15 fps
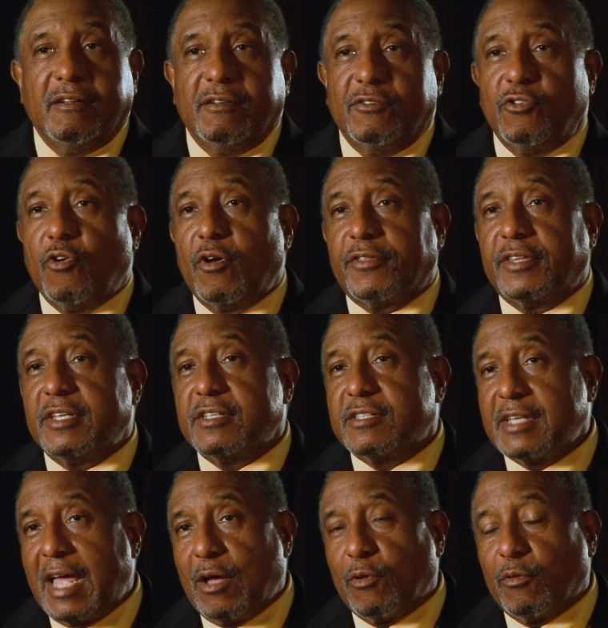North and
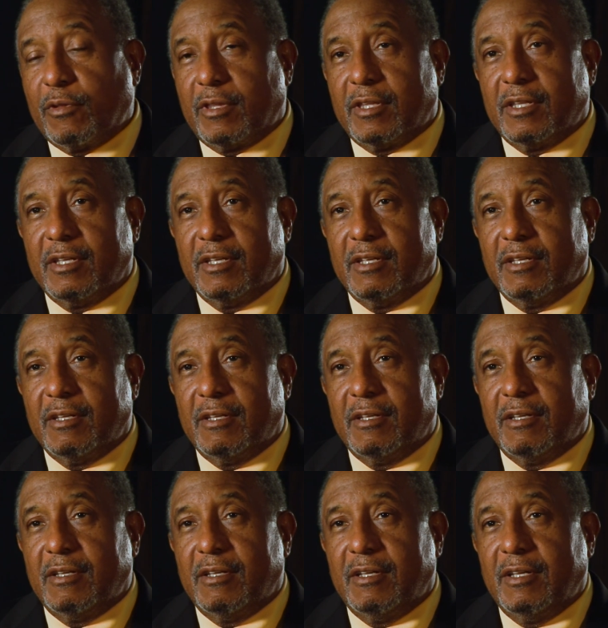South.
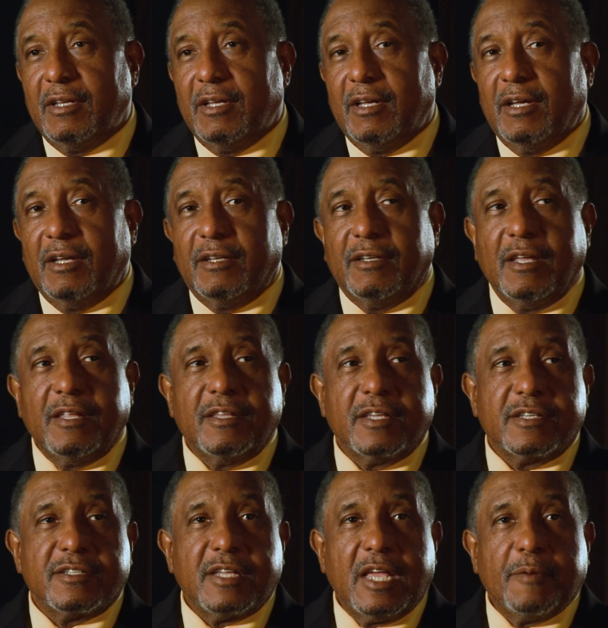Another
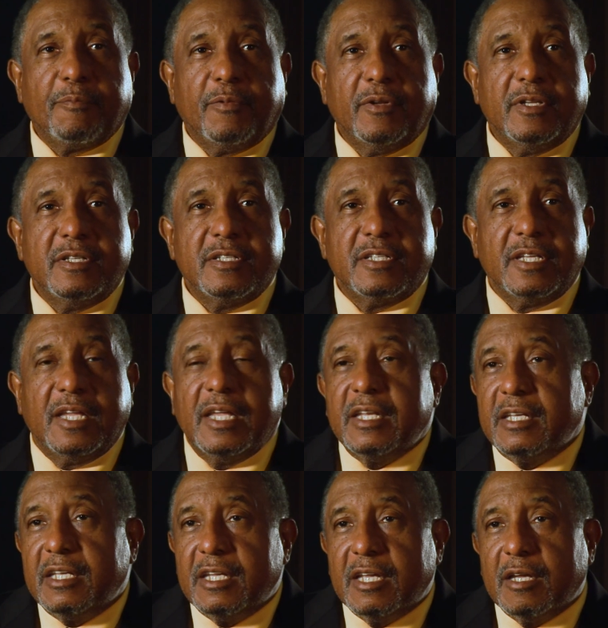example is
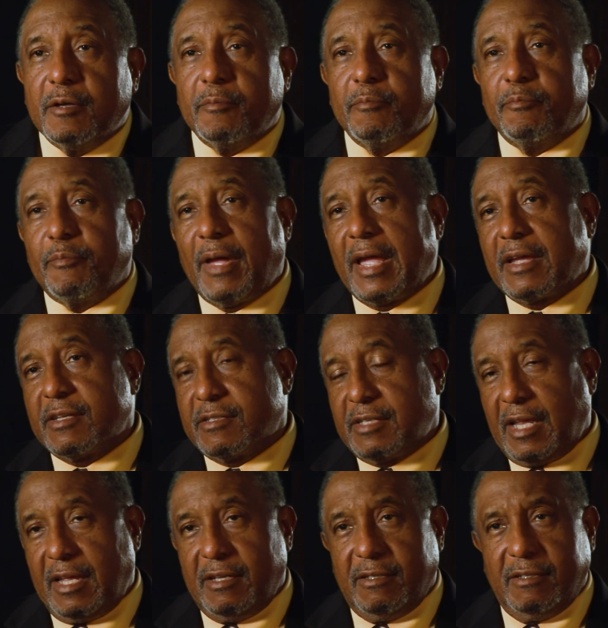India,
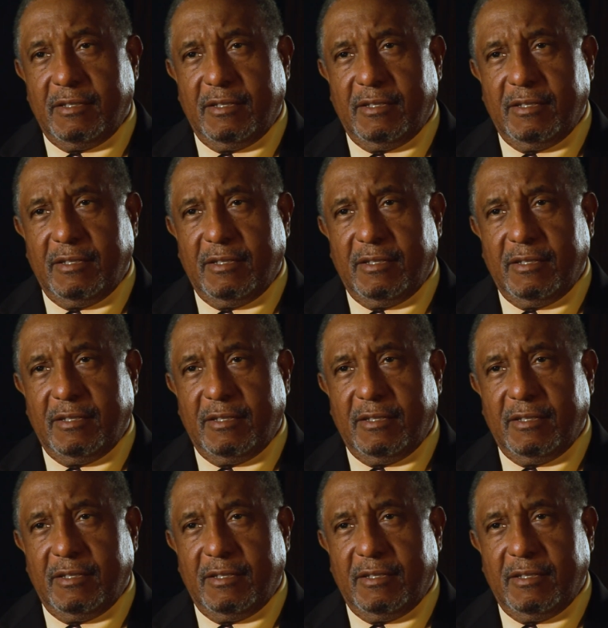Pakistan.